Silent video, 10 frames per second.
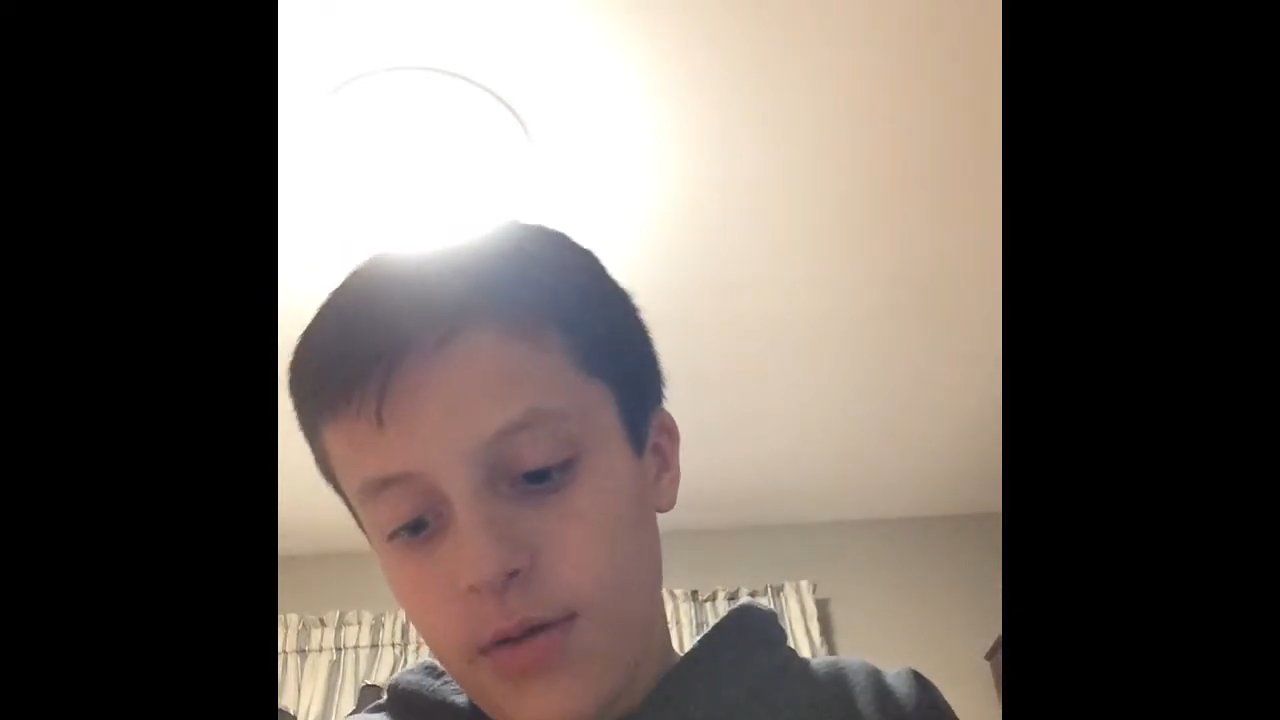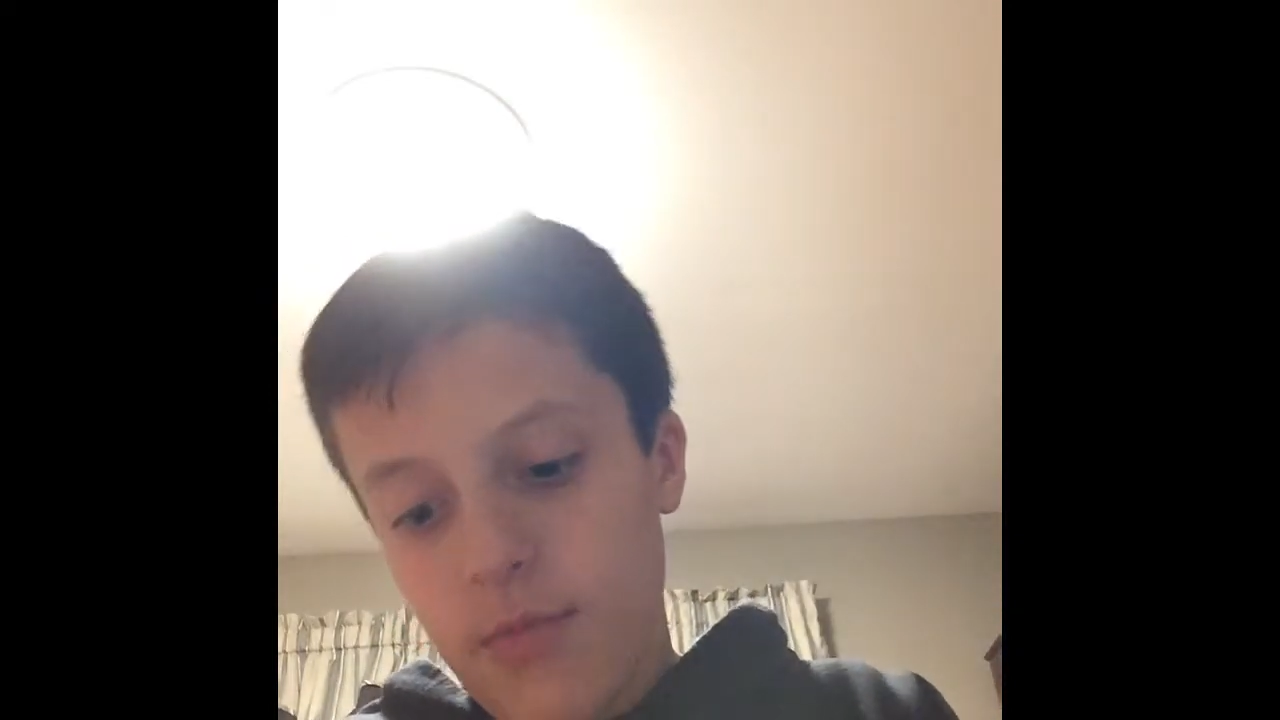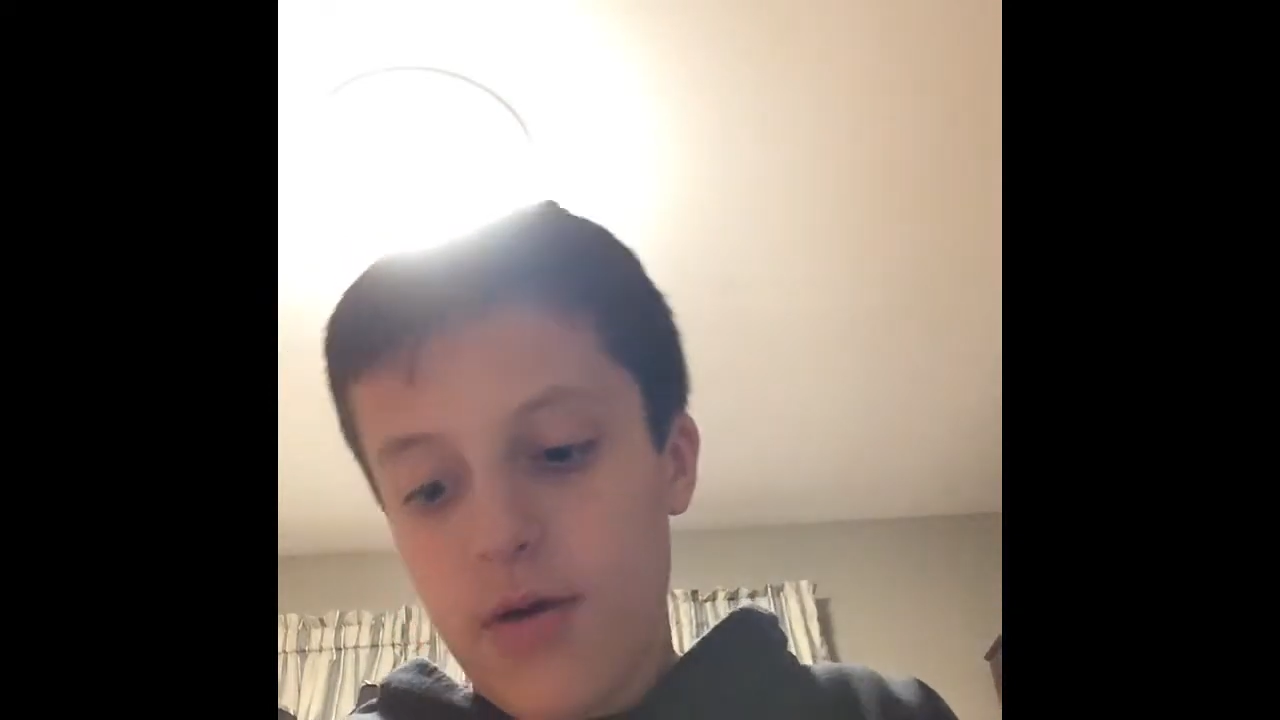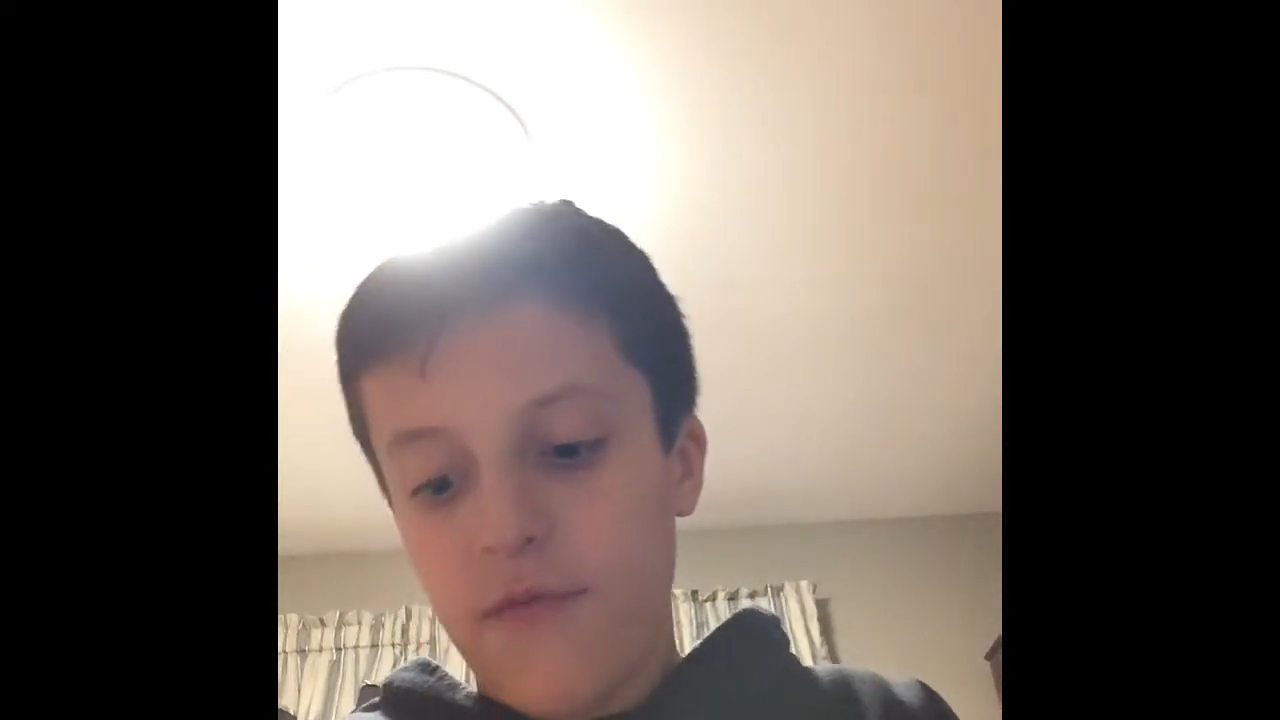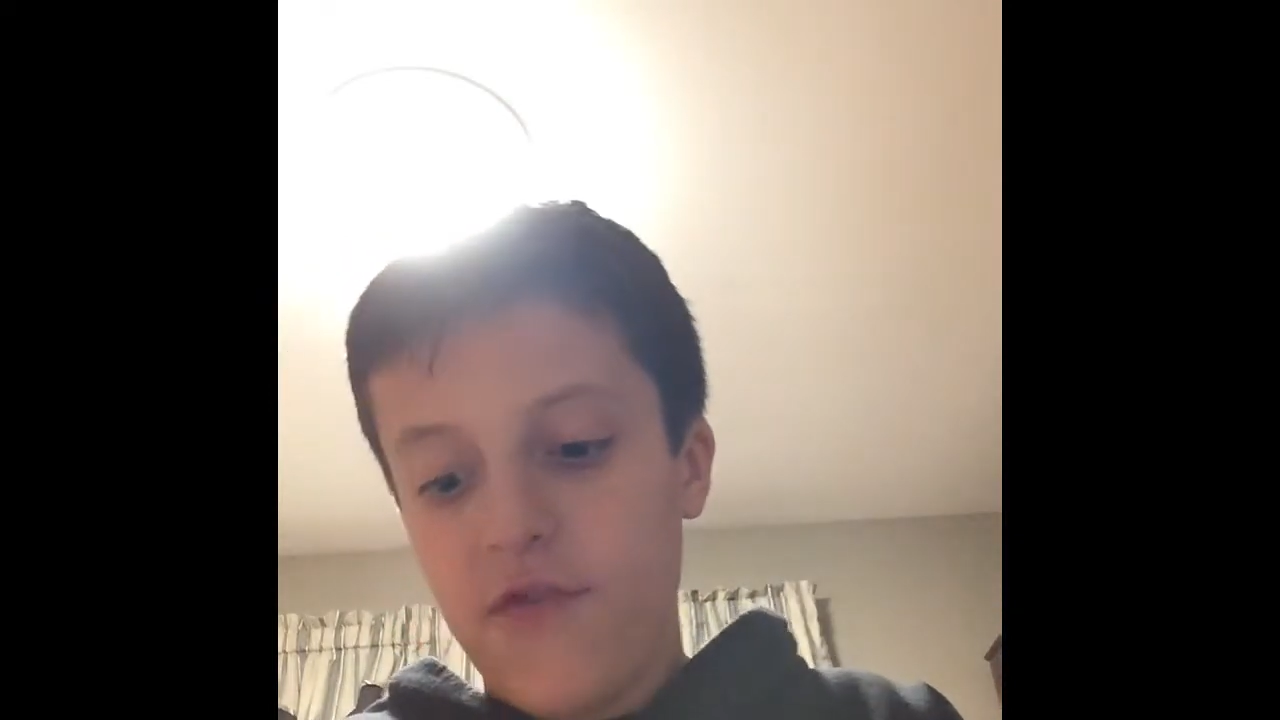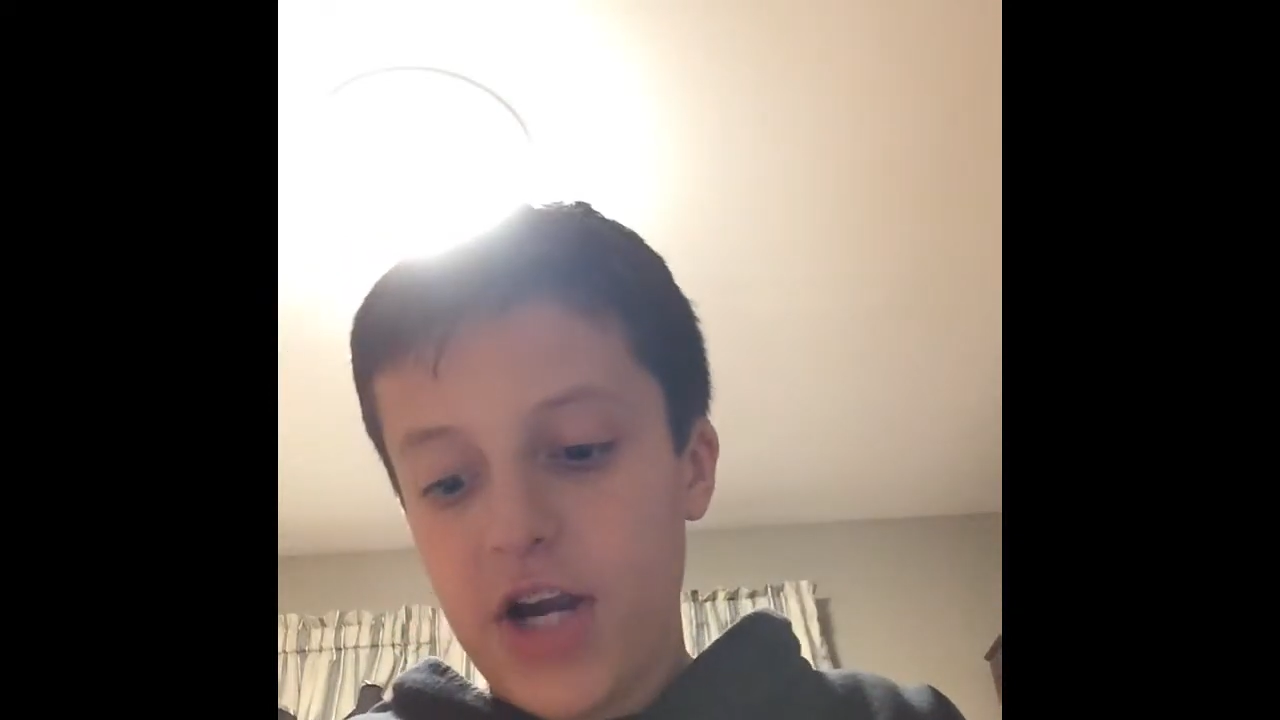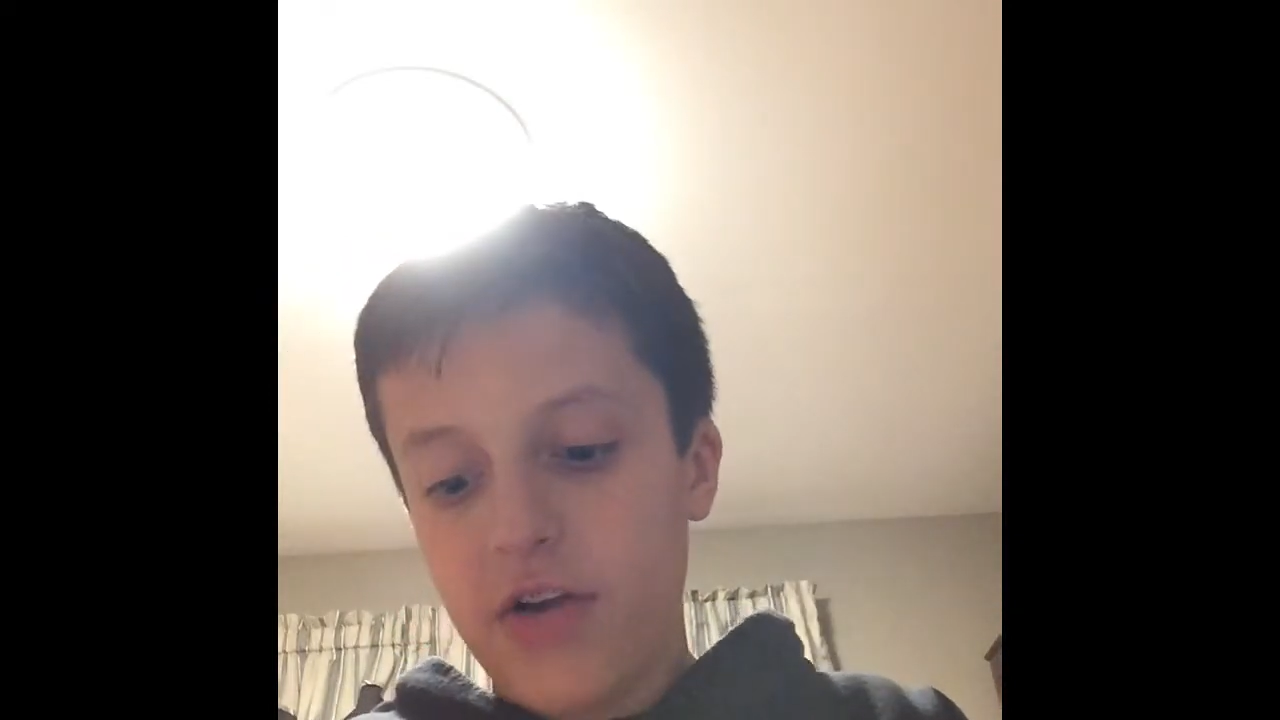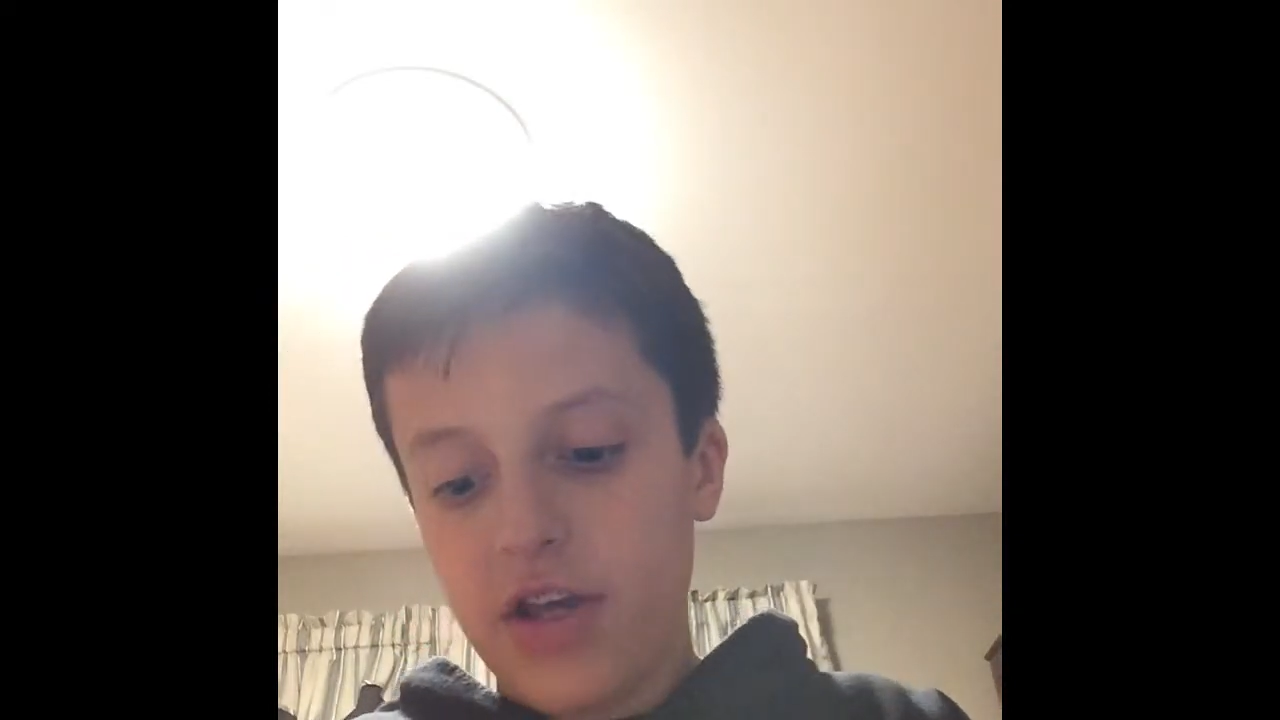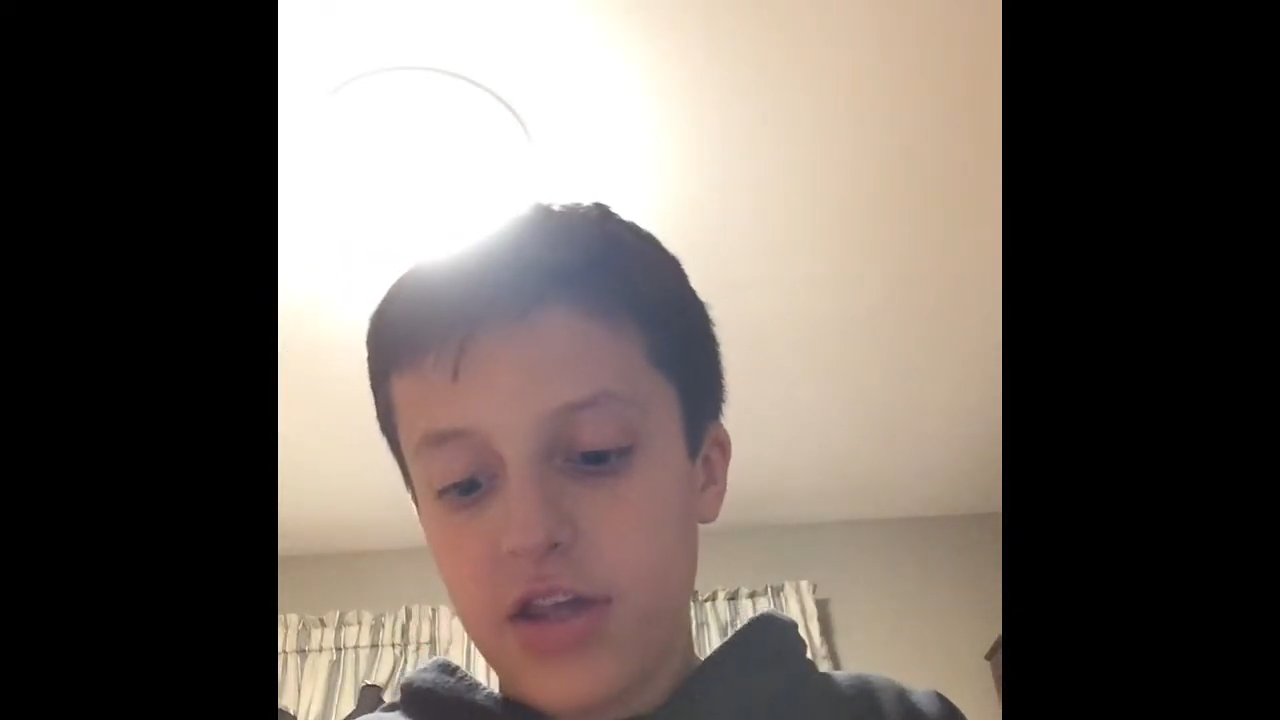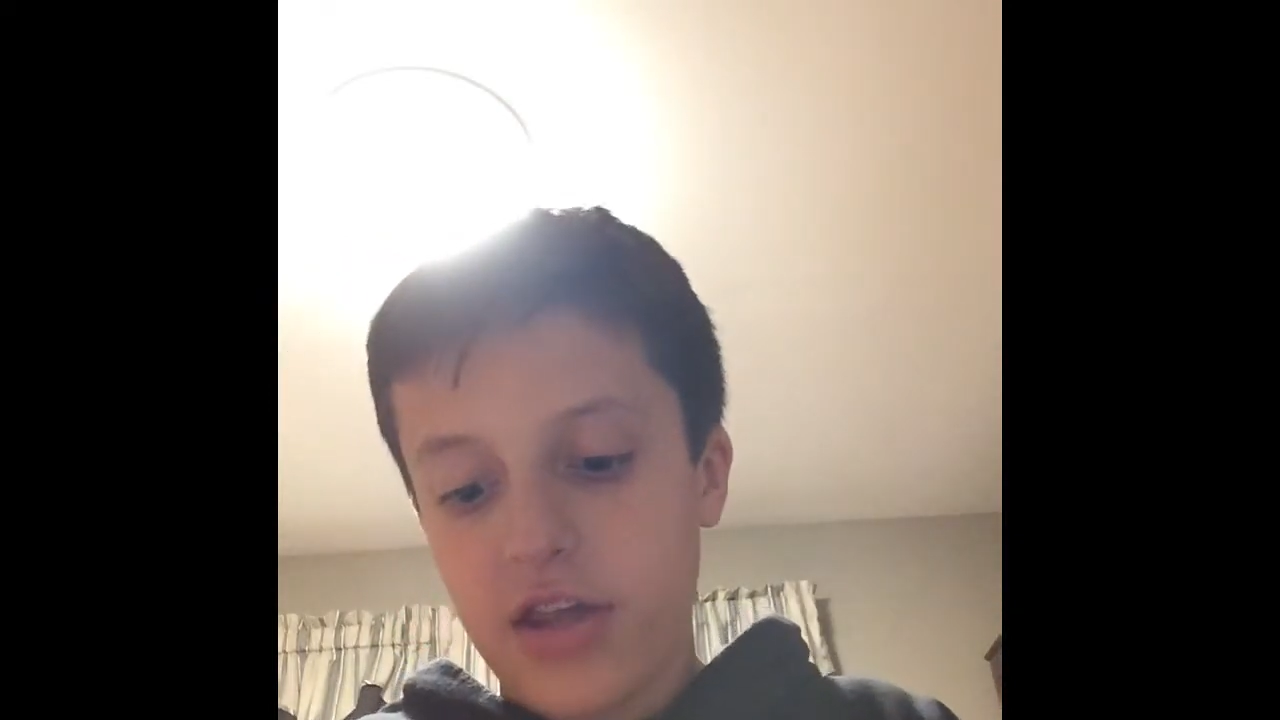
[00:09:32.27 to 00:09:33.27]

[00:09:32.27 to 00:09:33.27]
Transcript: But I'm very